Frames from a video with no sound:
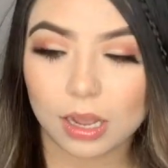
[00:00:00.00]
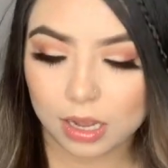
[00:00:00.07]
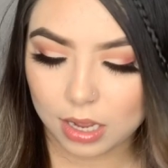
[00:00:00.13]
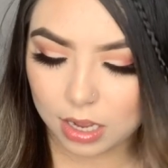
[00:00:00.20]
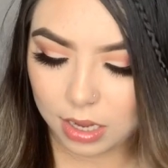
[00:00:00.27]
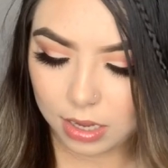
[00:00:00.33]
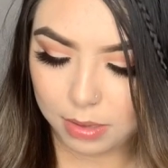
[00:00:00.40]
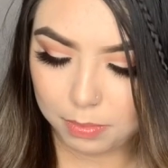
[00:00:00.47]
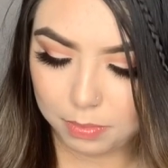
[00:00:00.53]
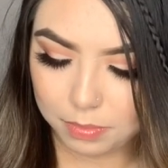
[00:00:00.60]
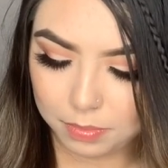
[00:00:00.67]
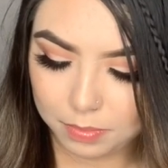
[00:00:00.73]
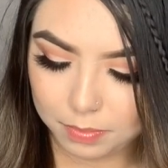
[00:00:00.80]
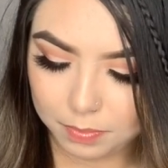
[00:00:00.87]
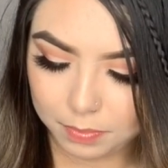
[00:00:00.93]
I
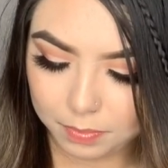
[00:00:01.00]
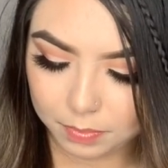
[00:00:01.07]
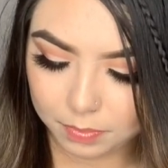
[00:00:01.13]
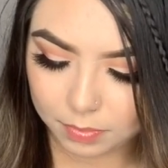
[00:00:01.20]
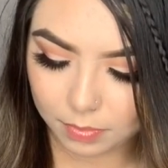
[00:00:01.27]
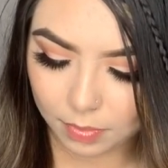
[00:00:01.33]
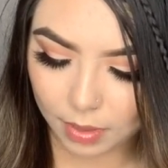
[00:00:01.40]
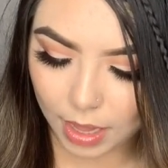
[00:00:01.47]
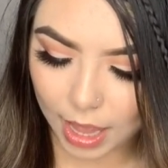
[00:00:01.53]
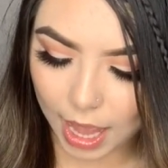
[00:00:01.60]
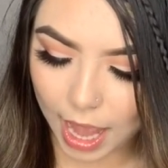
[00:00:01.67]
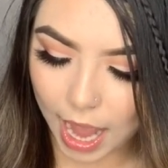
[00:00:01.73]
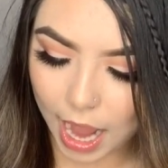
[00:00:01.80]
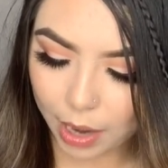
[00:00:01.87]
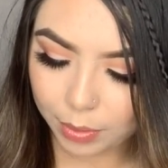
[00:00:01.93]

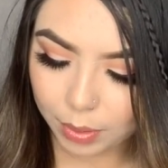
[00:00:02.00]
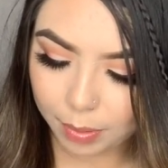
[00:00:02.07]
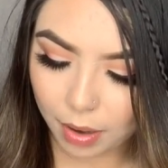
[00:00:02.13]
would